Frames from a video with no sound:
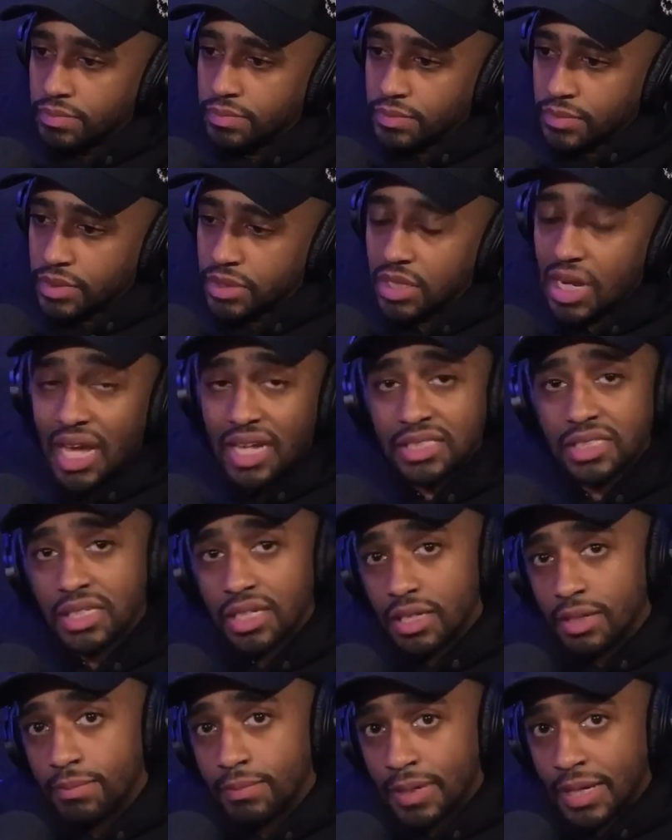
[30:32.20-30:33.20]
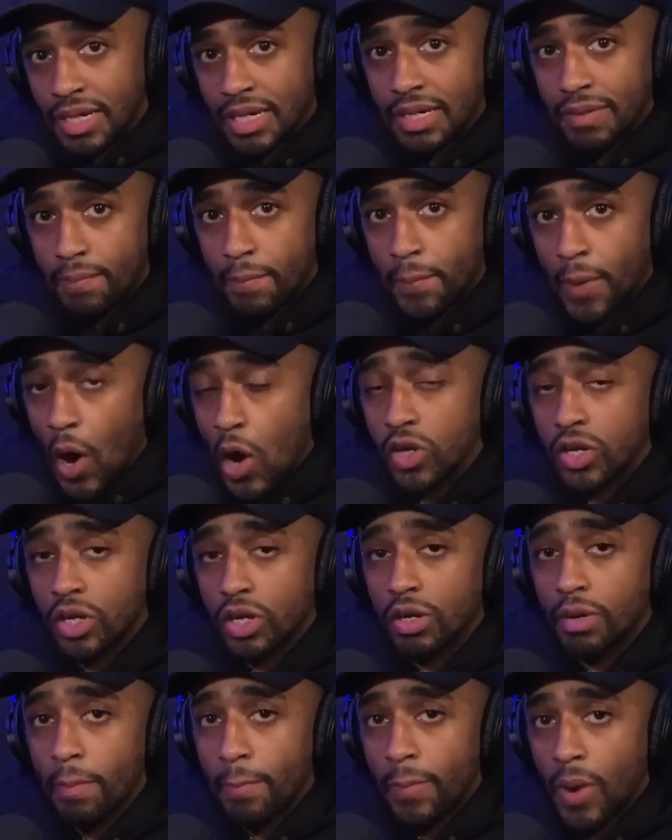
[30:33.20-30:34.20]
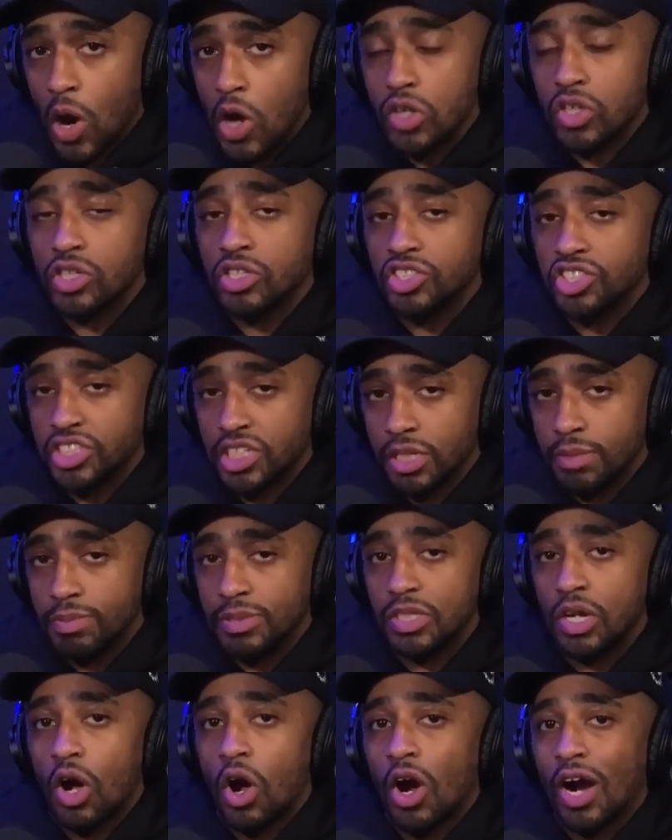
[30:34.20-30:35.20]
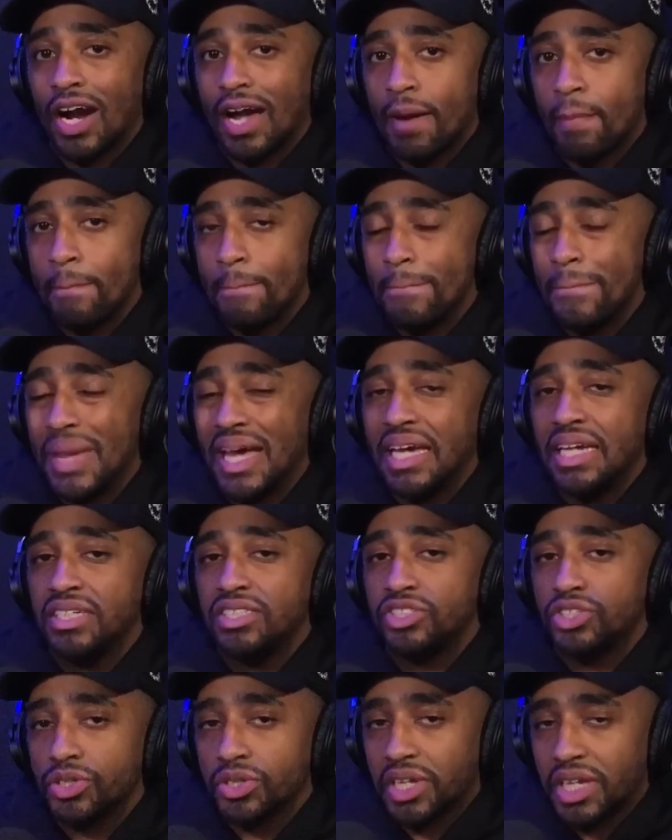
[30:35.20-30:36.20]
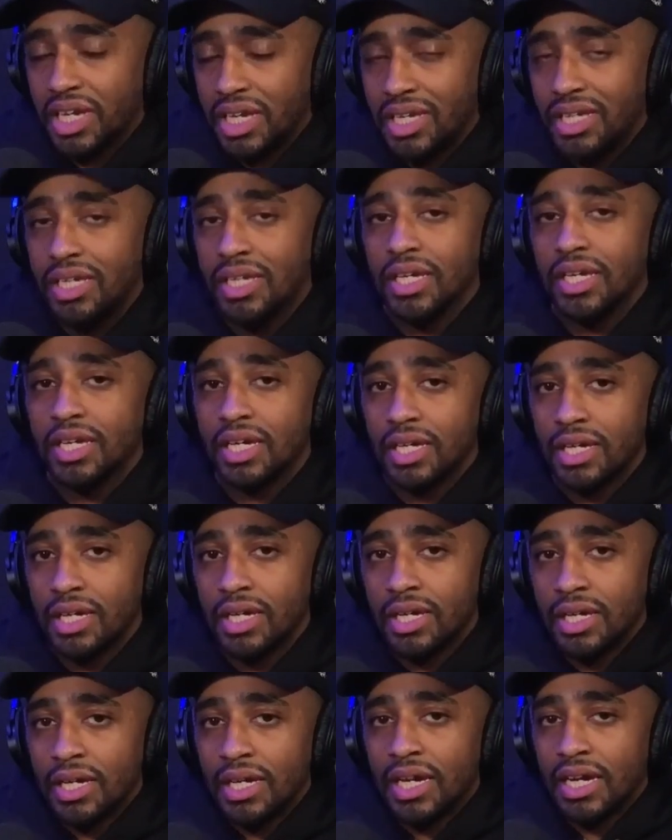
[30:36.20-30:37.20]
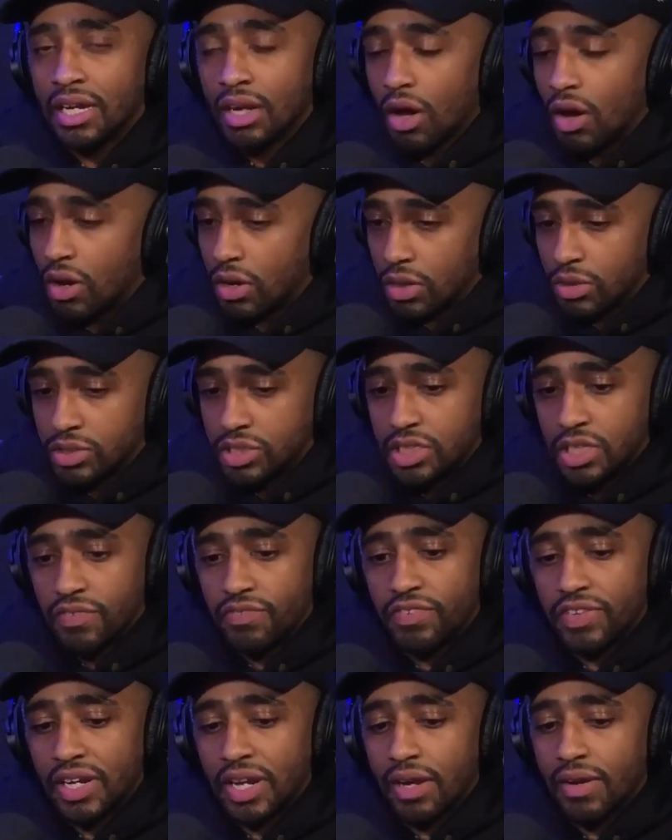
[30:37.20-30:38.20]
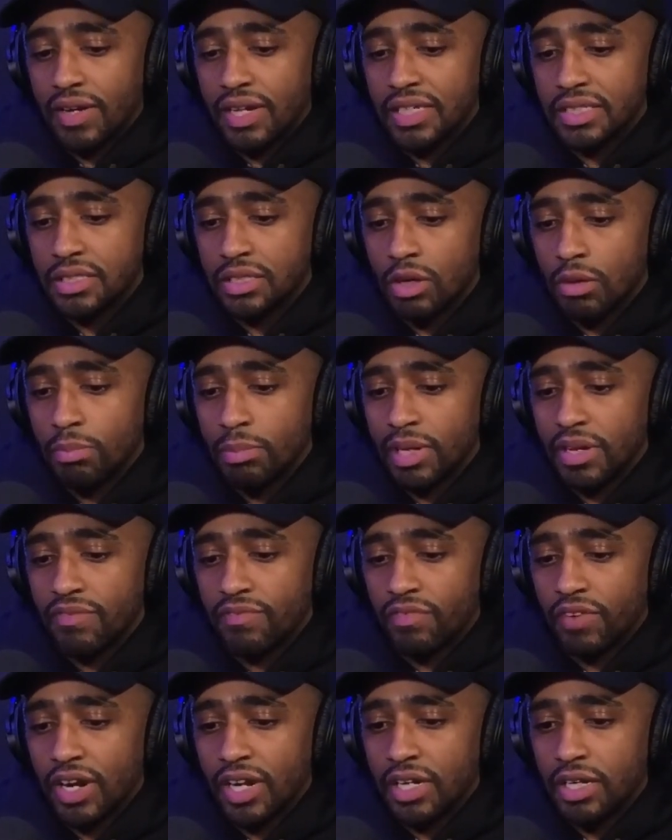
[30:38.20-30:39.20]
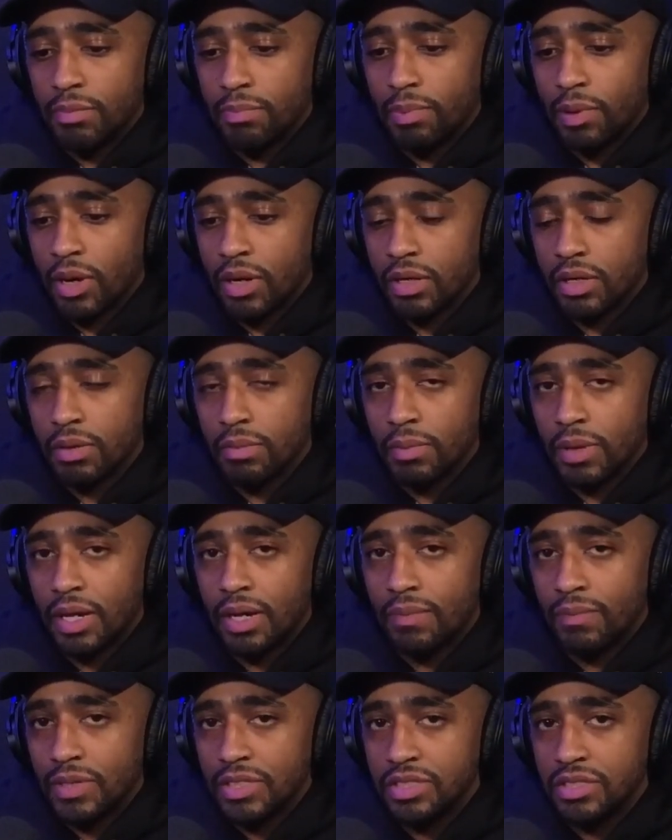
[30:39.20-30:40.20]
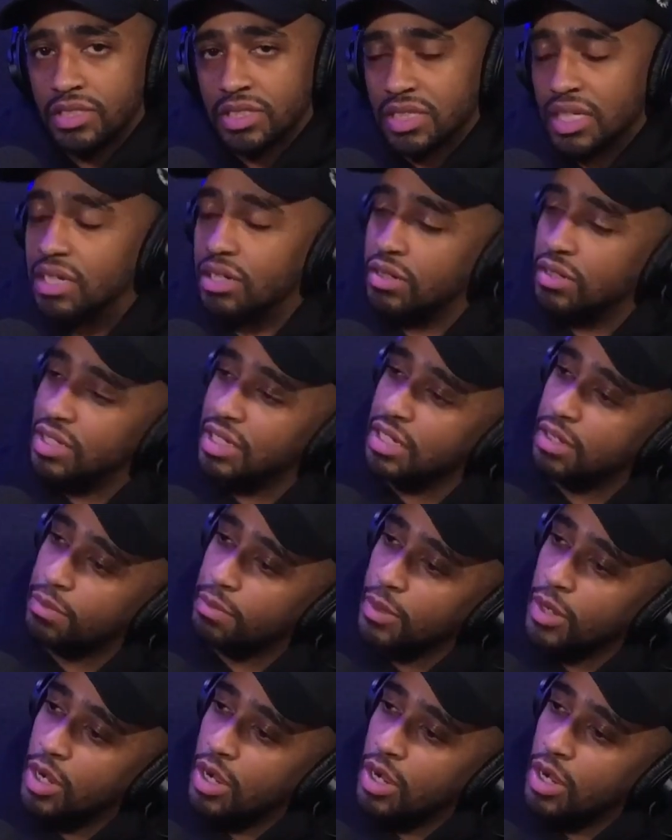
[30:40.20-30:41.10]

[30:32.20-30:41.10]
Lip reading: So that's it, man. Partnerships are a major key in all those different areas. Don't be afraid to partner. What'd you say earlier?